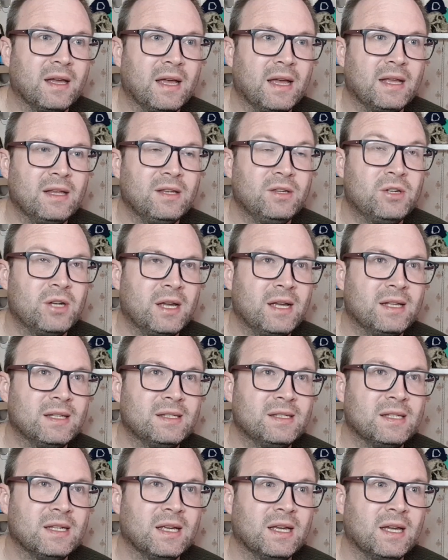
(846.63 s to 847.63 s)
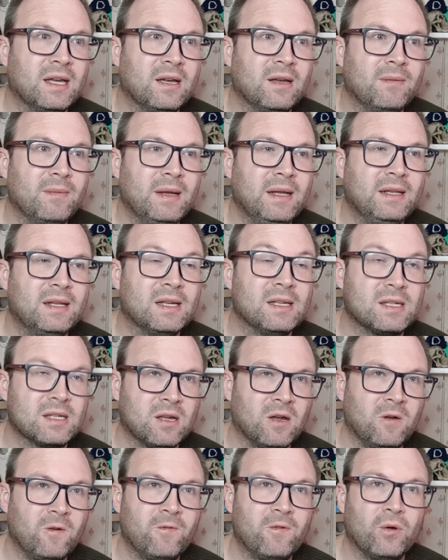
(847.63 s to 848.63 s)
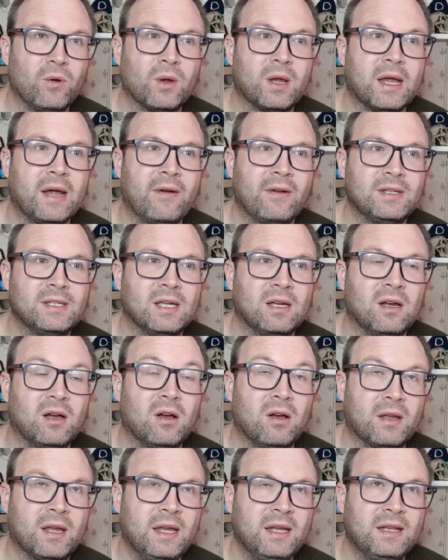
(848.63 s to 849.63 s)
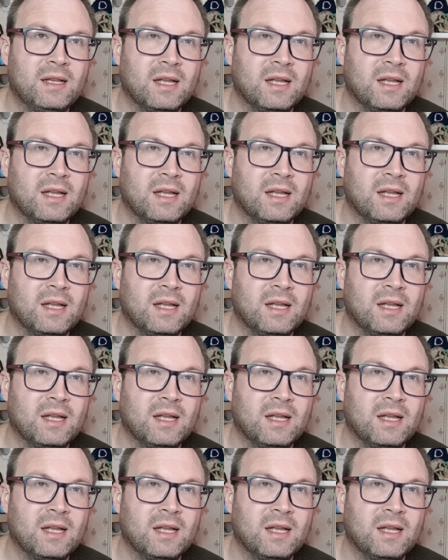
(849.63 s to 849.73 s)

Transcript: And Jet, he does go through a character arc.